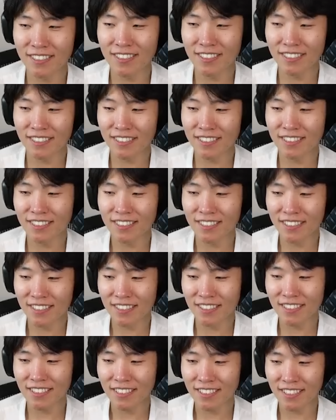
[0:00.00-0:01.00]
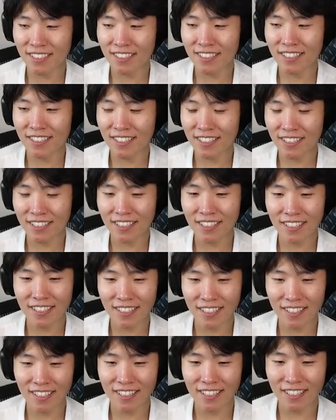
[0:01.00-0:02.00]

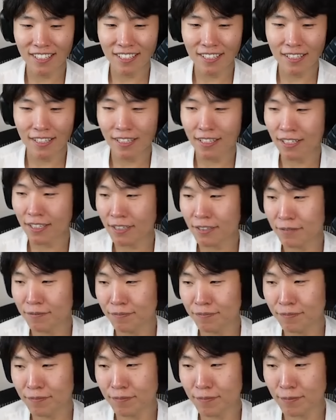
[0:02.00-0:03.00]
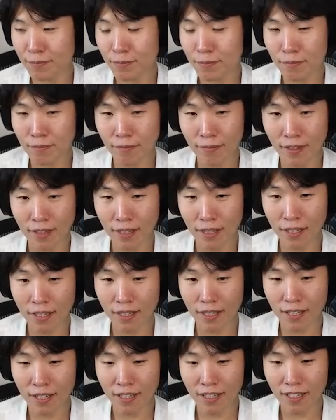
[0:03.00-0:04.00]

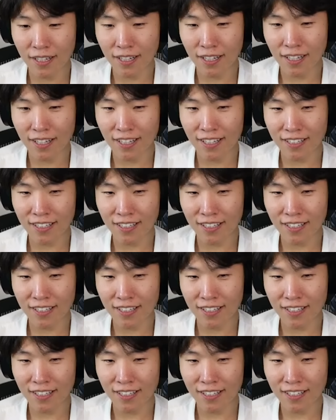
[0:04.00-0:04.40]
(silent)